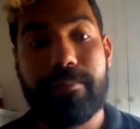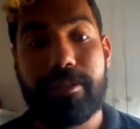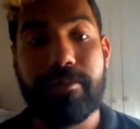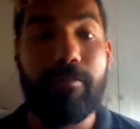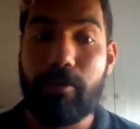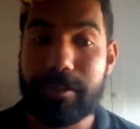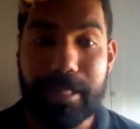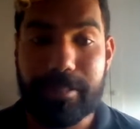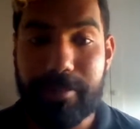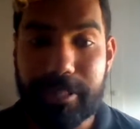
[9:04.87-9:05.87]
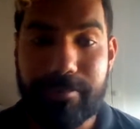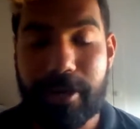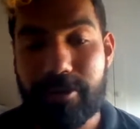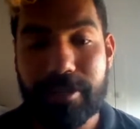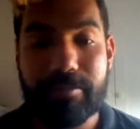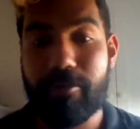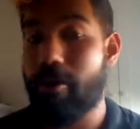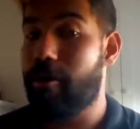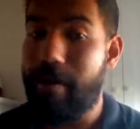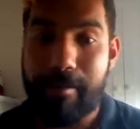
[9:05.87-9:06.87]
support database managers,
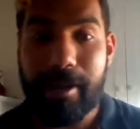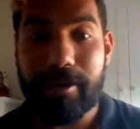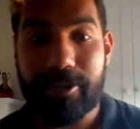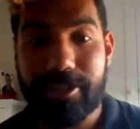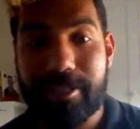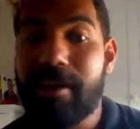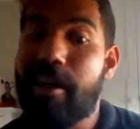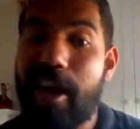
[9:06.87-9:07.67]
program managers.